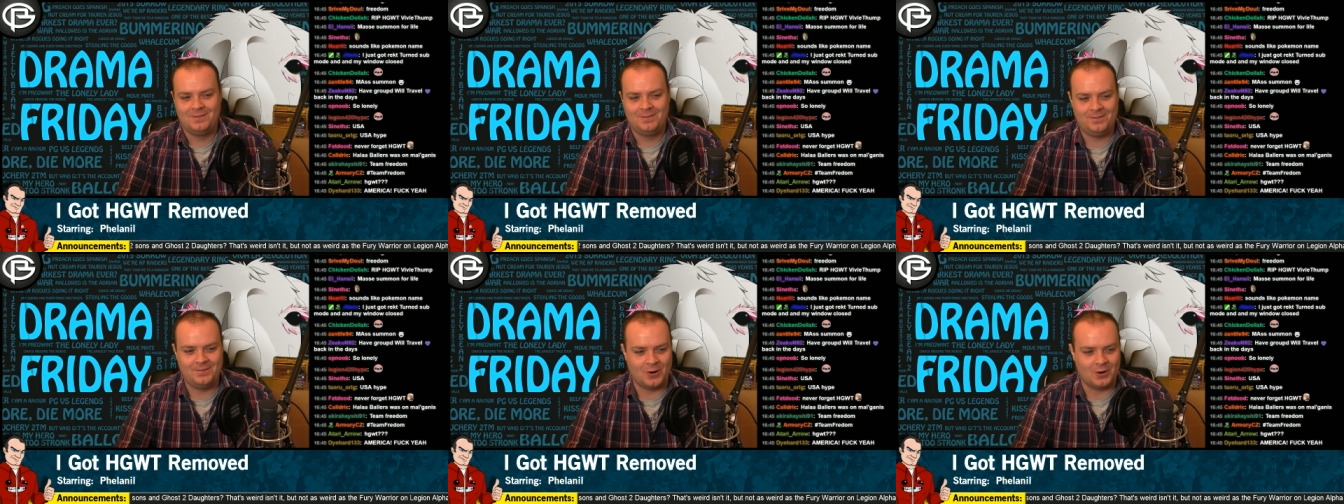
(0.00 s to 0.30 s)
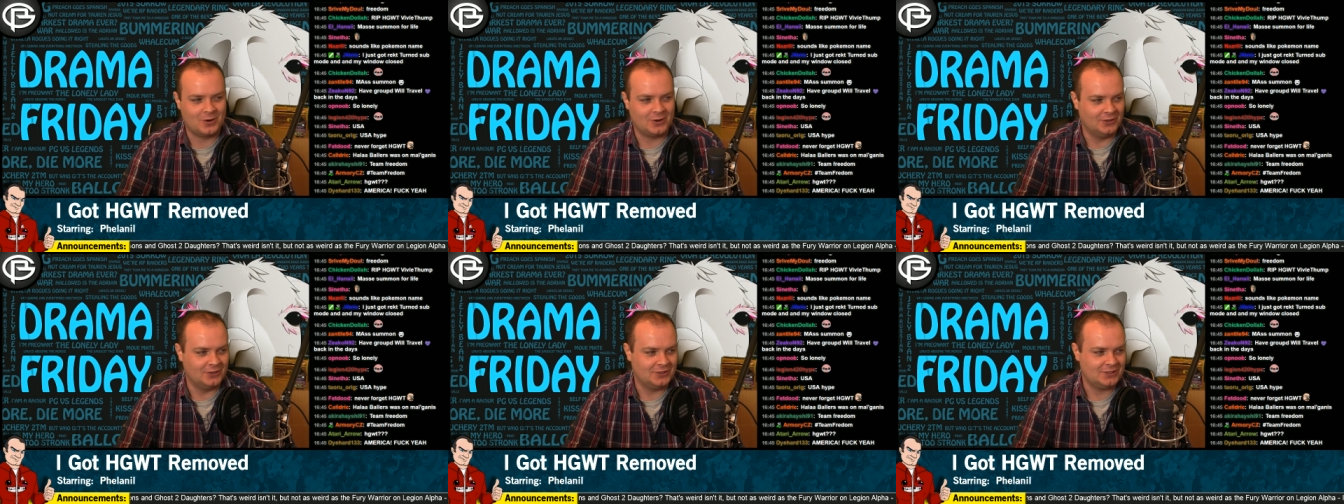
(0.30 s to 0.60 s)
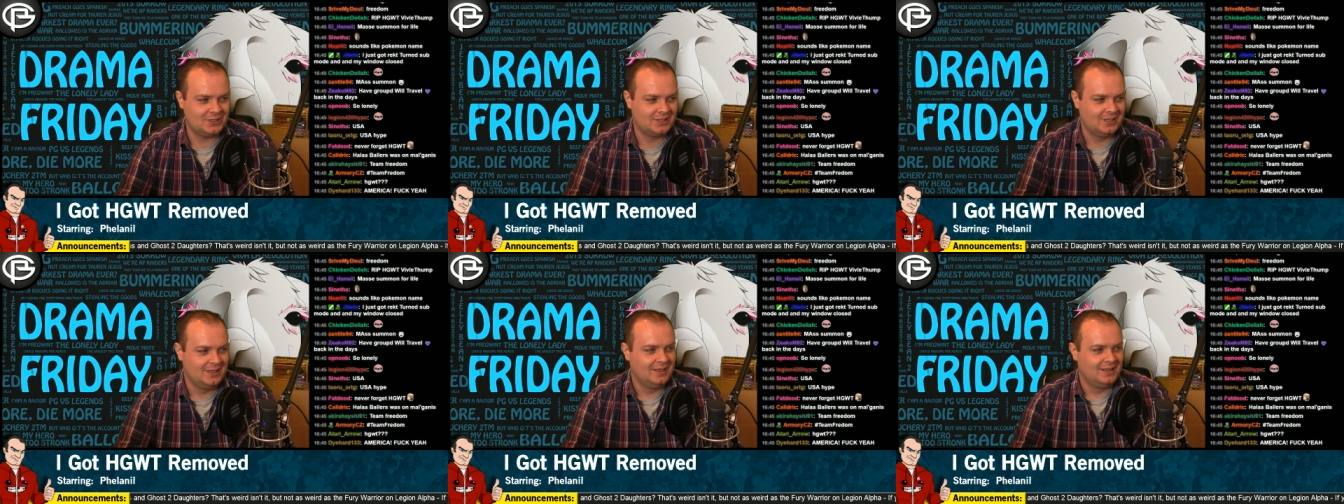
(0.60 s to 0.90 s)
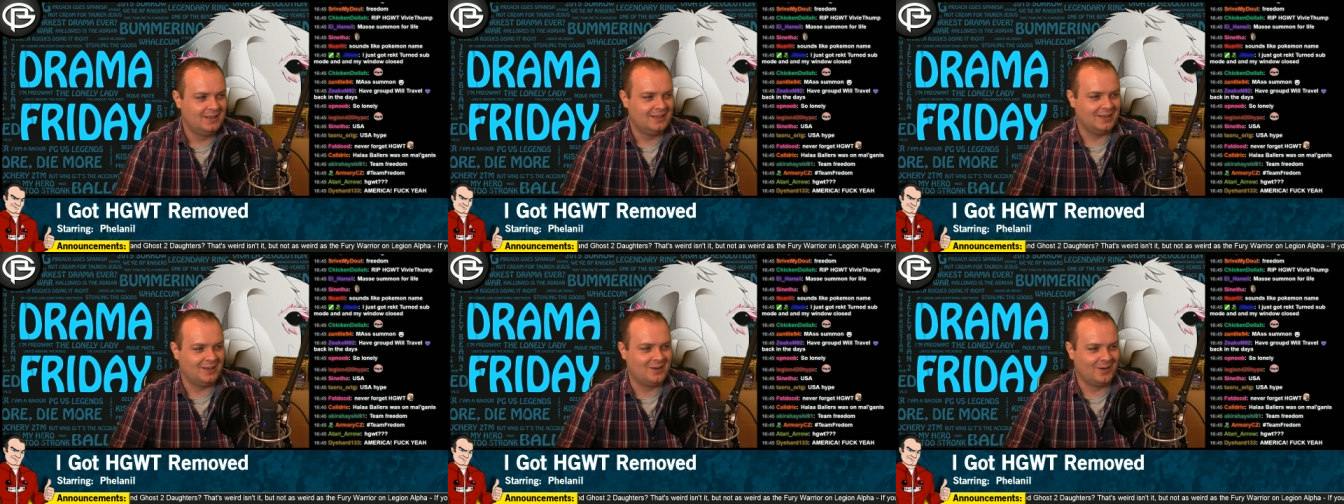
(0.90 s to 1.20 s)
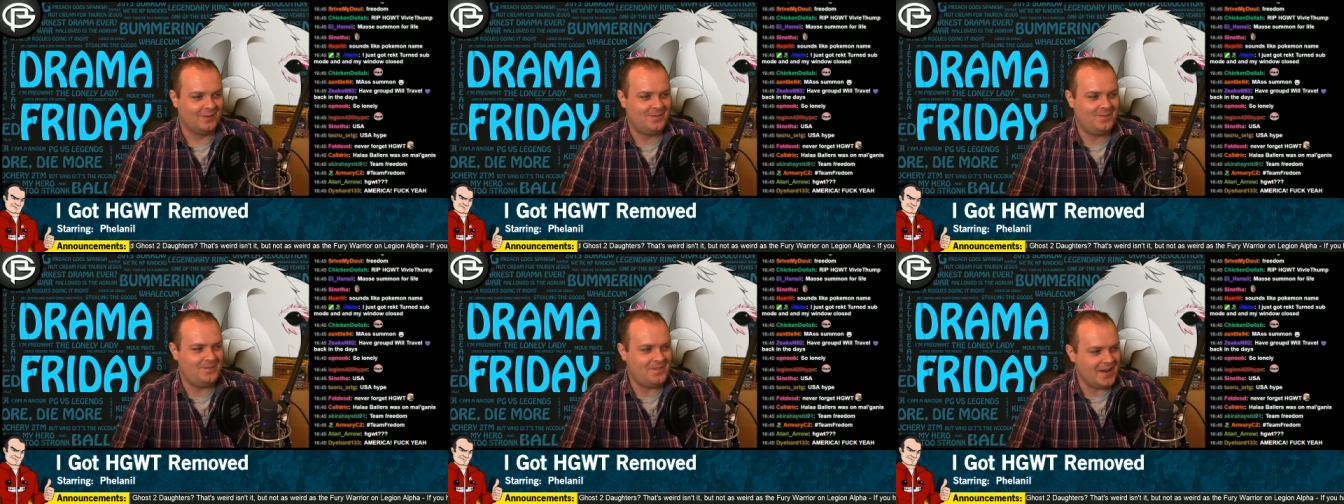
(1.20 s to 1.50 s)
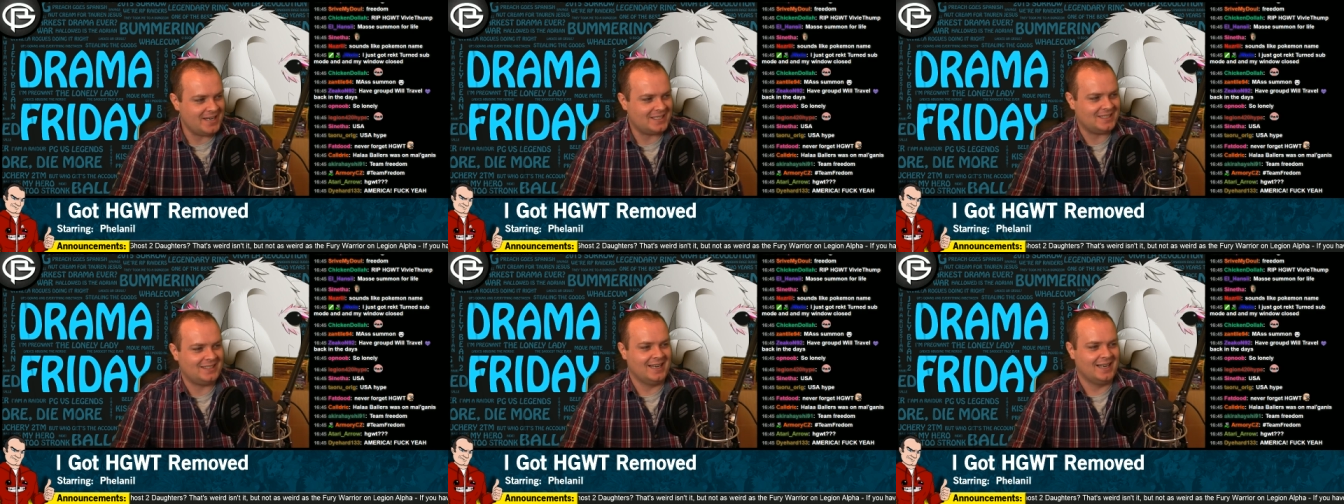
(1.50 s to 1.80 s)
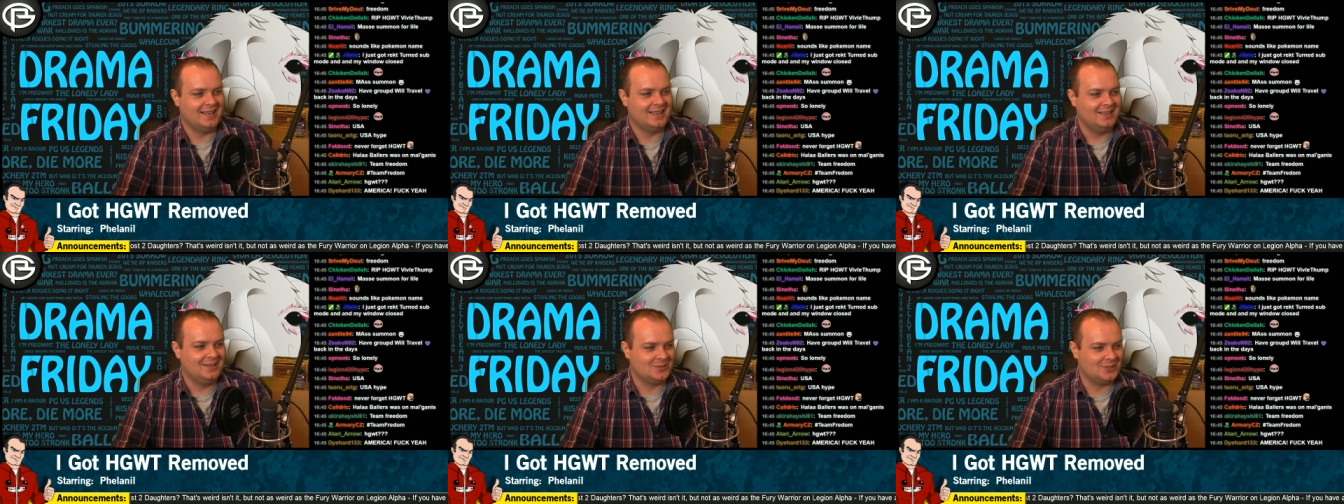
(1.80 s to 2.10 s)
Fuckers. They could have fixed
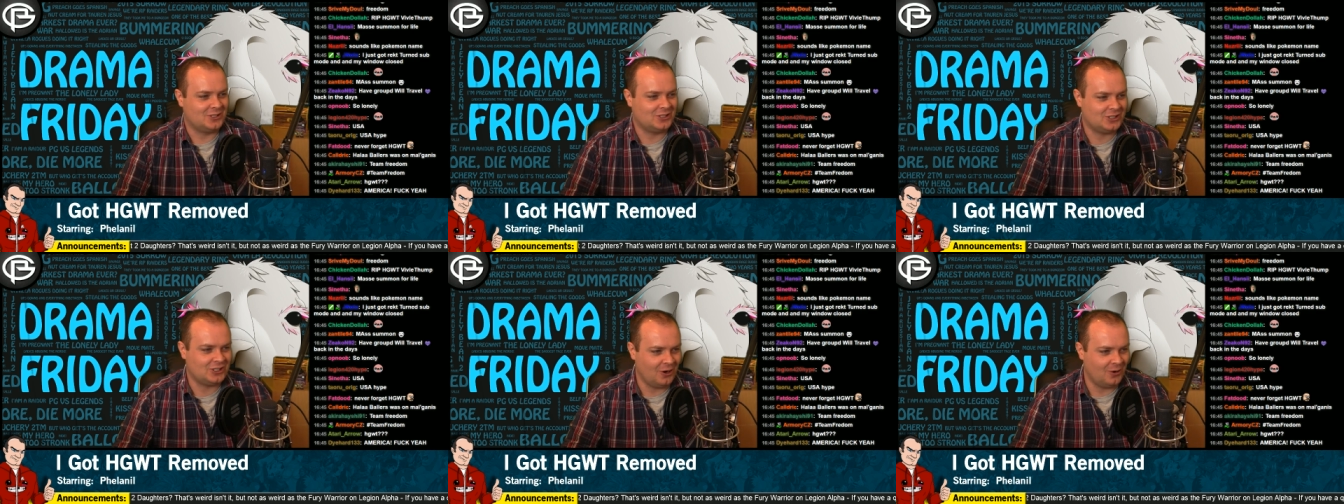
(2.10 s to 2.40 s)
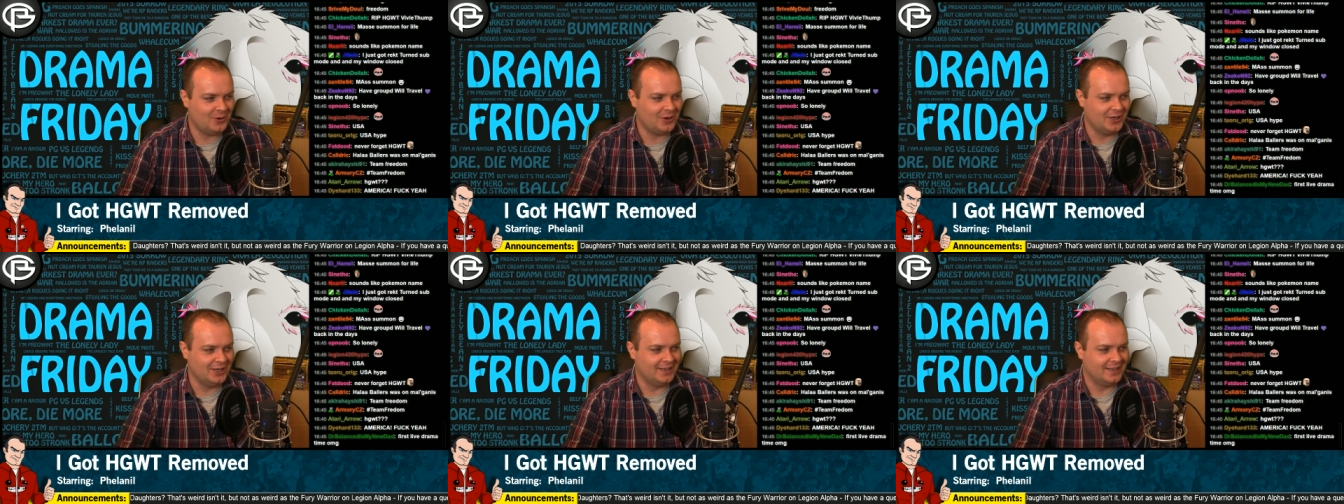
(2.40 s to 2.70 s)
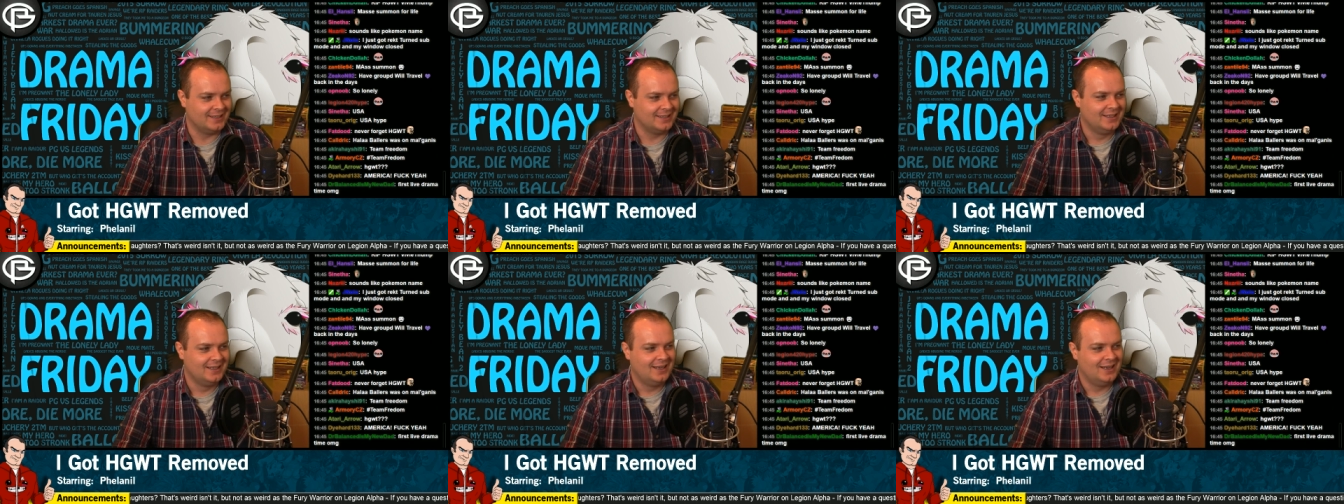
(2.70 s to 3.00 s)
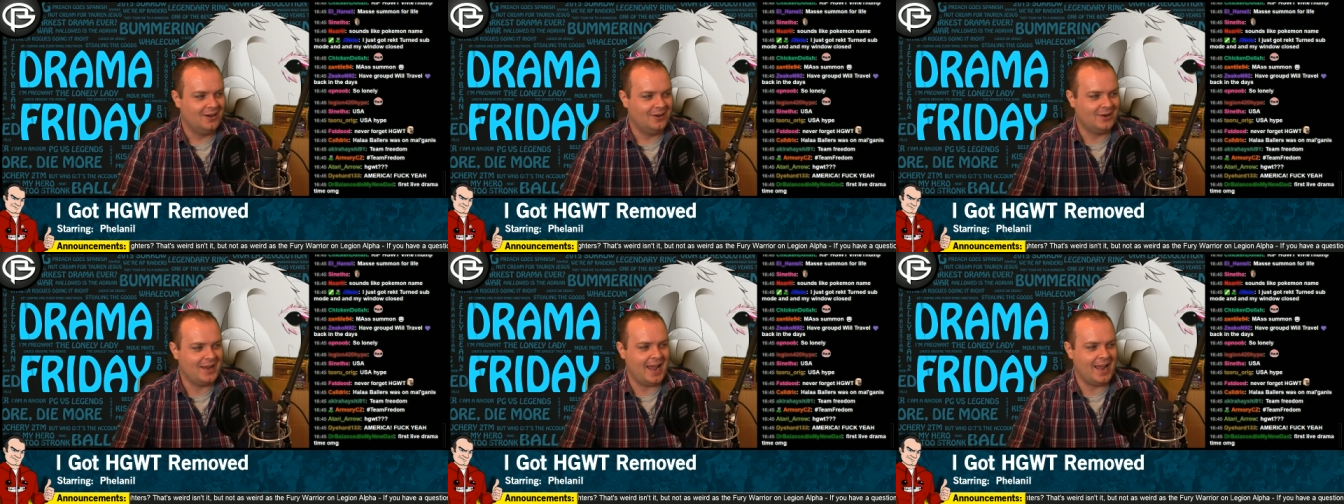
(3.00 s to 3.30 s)
it. It was so good. Okay.